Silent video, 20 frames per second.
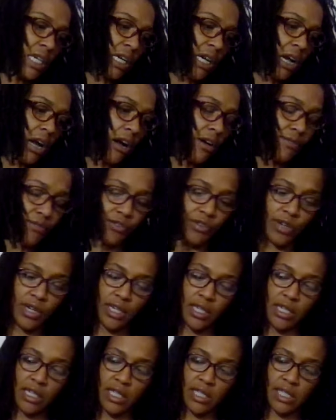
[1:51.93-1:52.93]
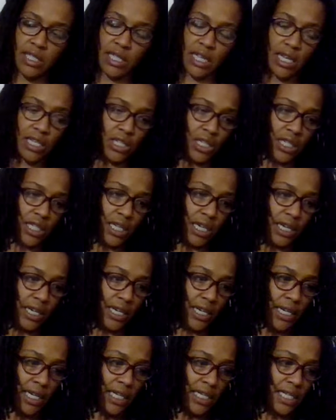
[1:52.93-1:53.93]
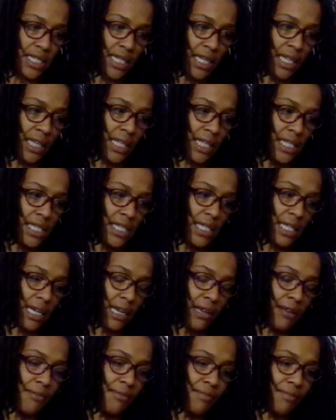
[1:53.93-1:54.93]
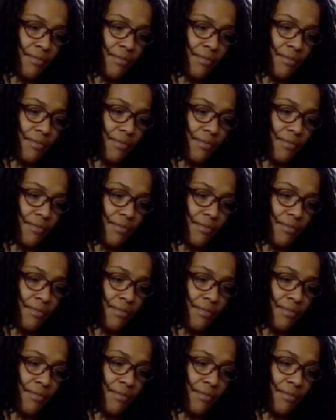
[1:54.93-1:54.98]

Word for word: offering Sagittarius at this time?